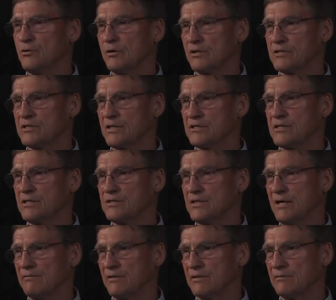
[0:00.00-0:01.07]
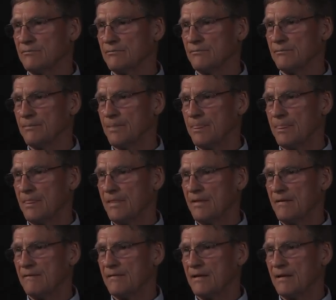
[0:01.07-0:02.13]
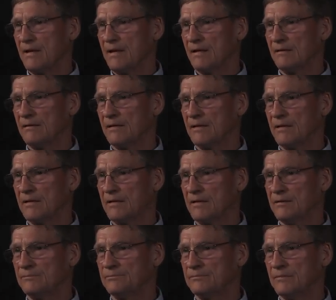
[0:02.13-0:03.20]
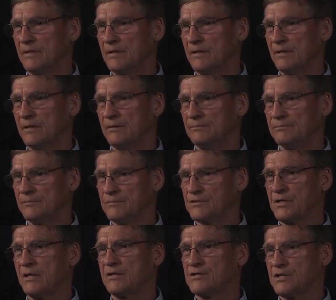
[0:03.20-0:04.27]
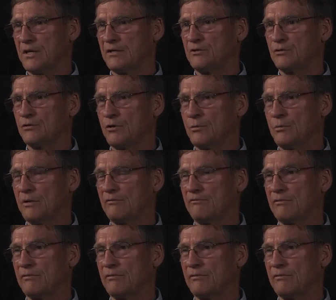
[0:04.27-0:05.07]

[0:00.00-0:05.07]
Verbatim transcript: to August sixty-seven, and the uh, uh, S second tour went